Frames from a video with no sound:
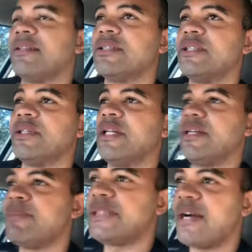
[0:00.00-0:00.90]
there too. The
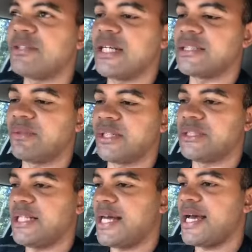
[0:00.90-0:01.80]
image advertising where you
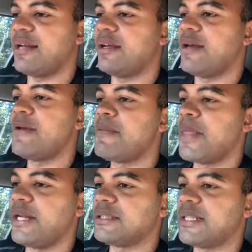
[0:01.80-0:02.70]
see an ad
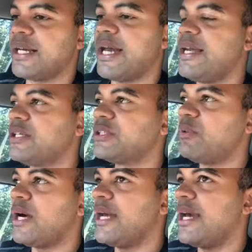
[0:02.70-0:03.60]
and it's like, hey, here's who
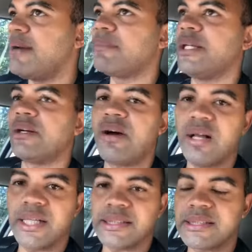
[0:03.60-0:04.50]
I am, call
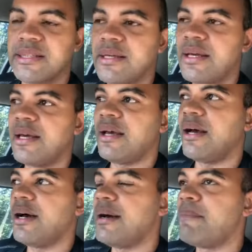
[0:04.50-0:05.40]
us.
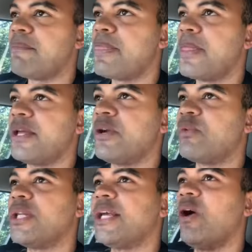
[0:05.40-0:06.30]
You're
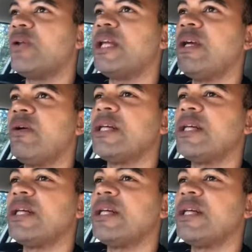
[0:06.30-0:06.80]
really only going